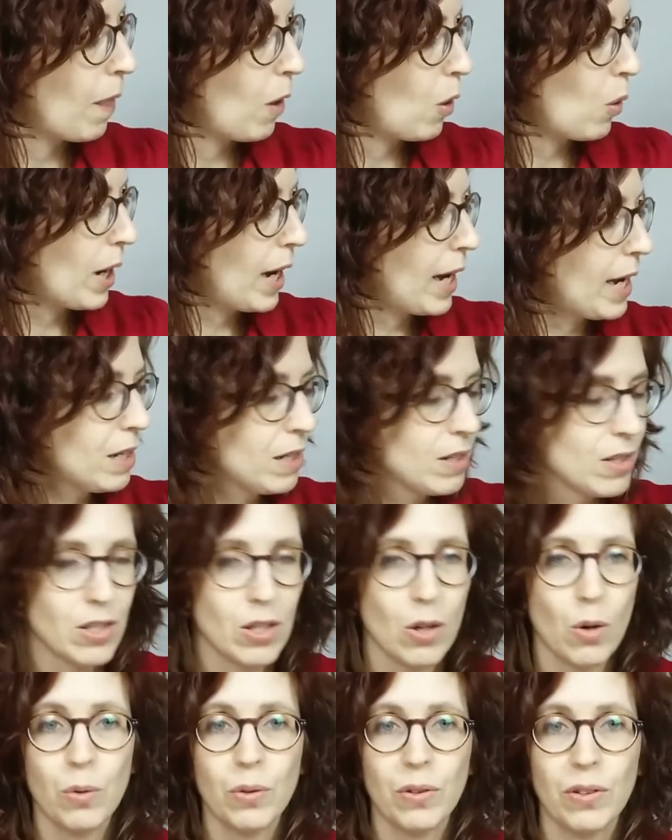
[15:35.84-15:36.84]
Okay,
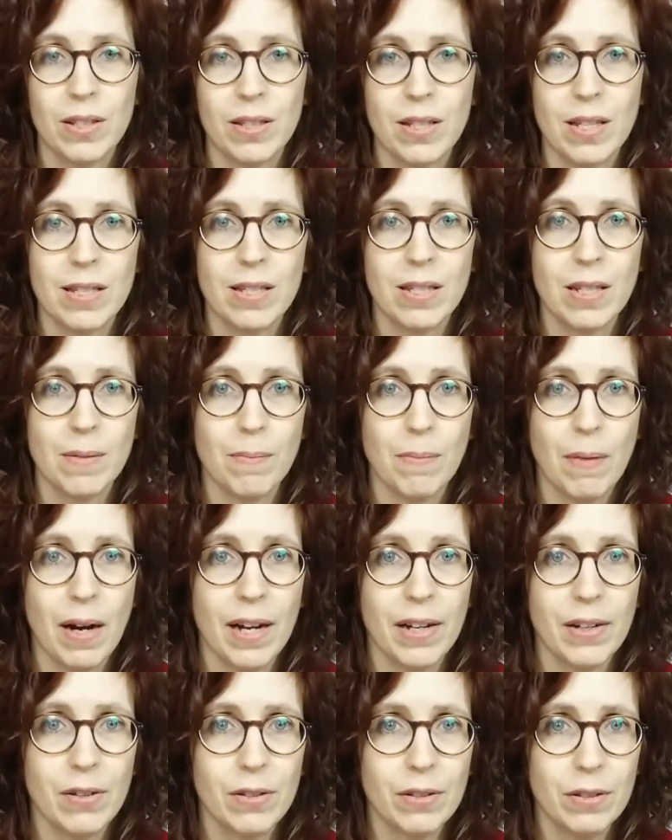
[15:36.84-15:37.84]
so this is the
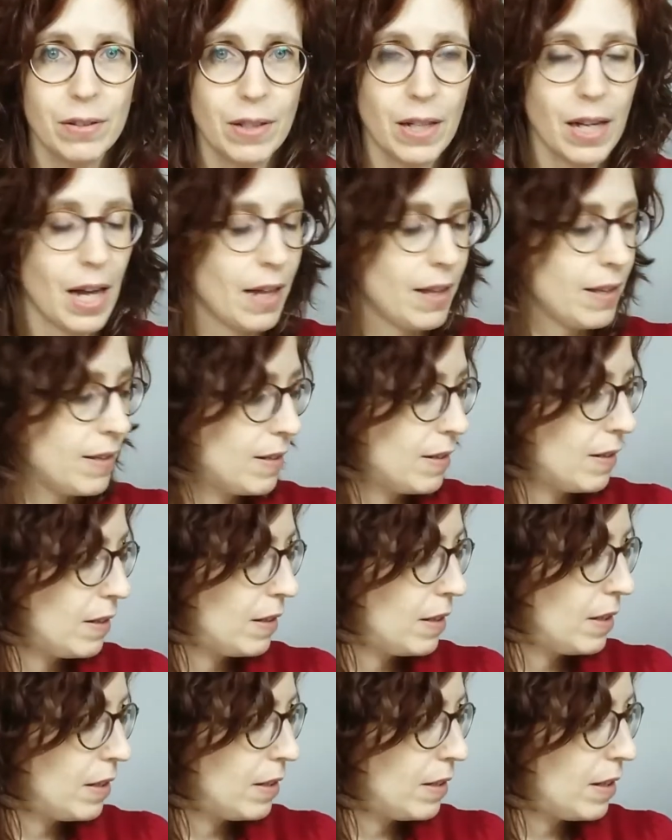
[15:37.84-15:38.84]
minor,
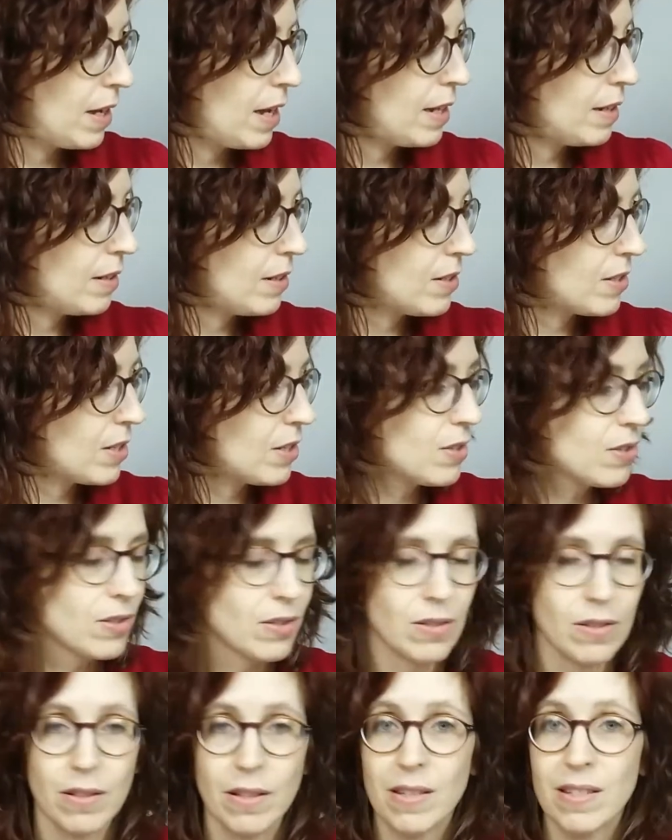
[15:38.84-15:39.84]
and this
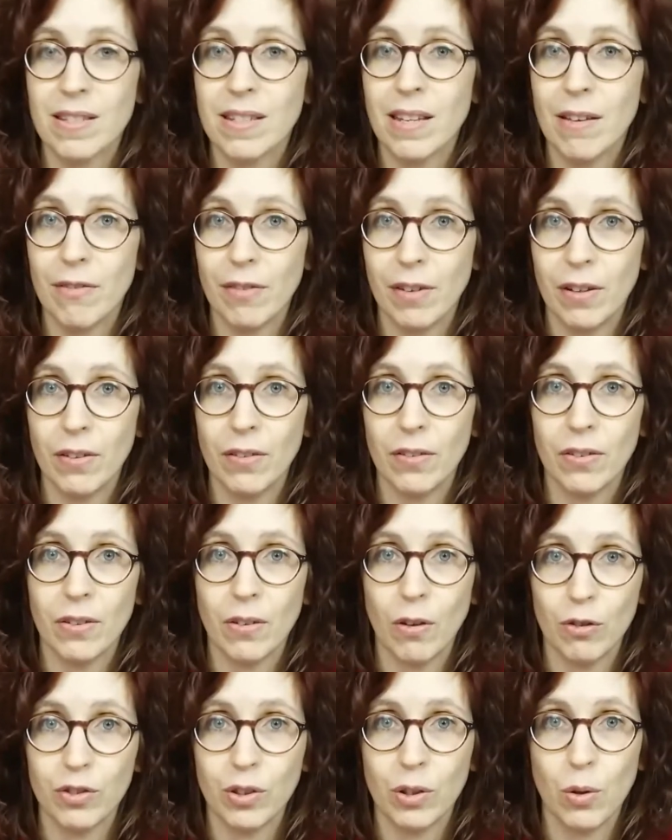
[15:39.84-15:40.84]
is the
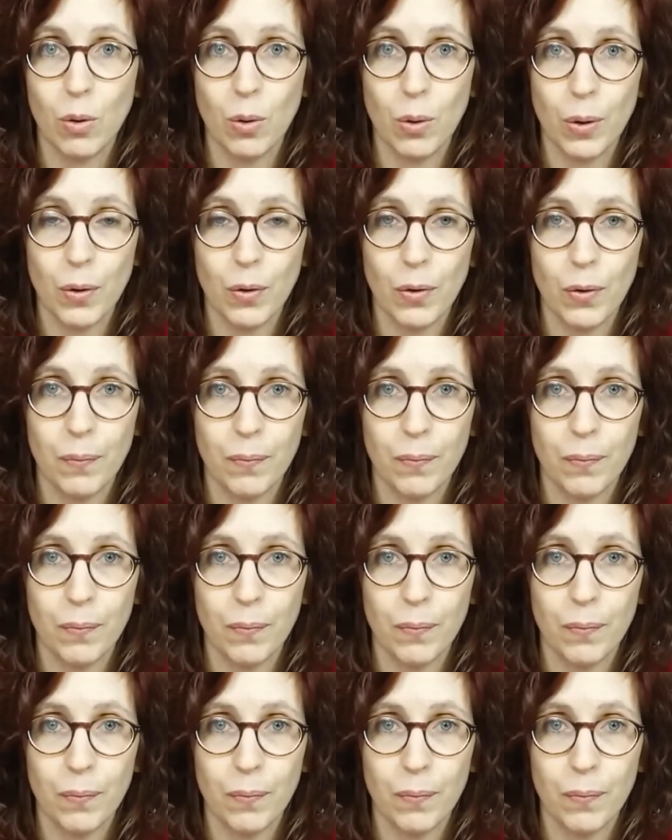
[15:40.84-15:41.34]
7th of the chord.